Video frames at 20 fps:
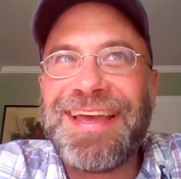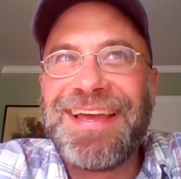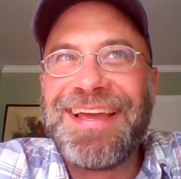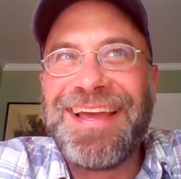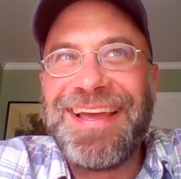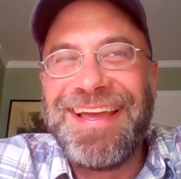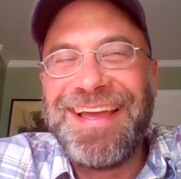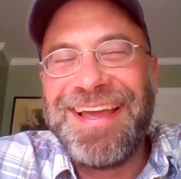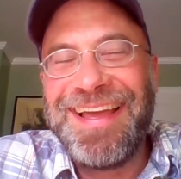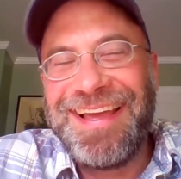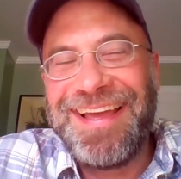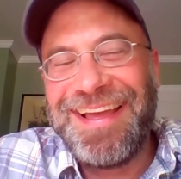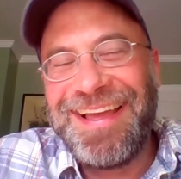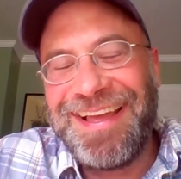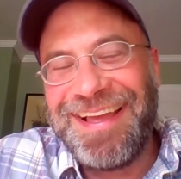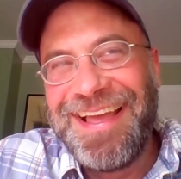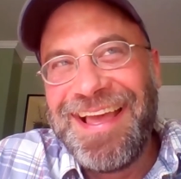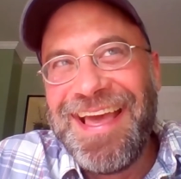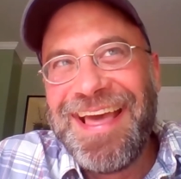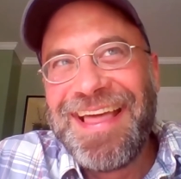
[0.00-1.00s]

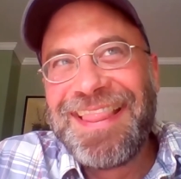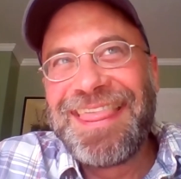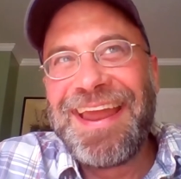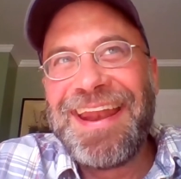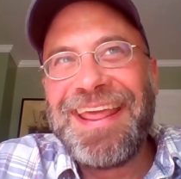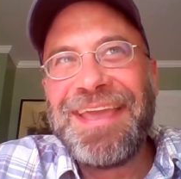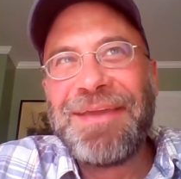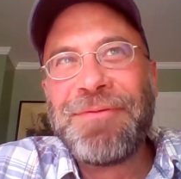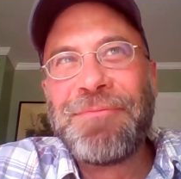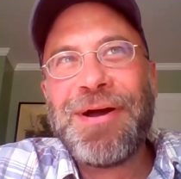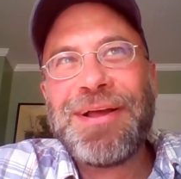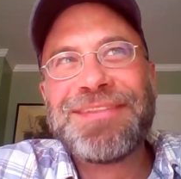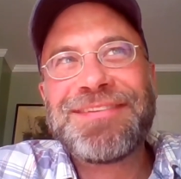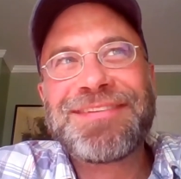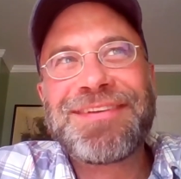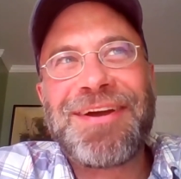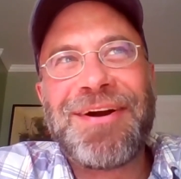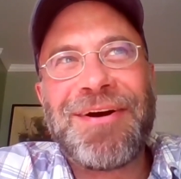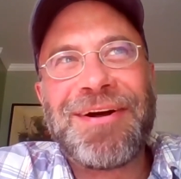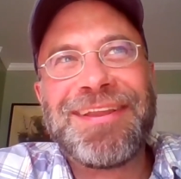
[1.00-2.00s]
that he
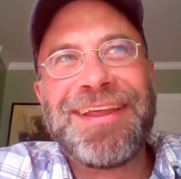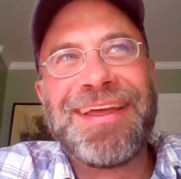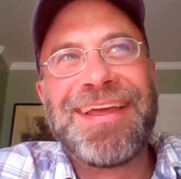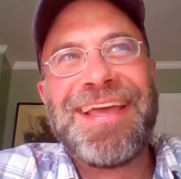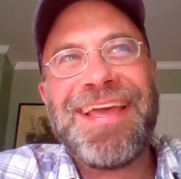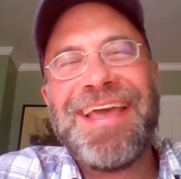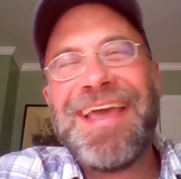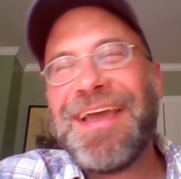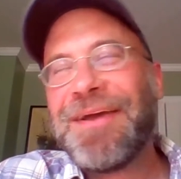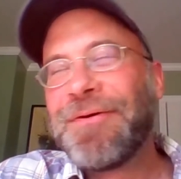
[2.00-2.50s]
once called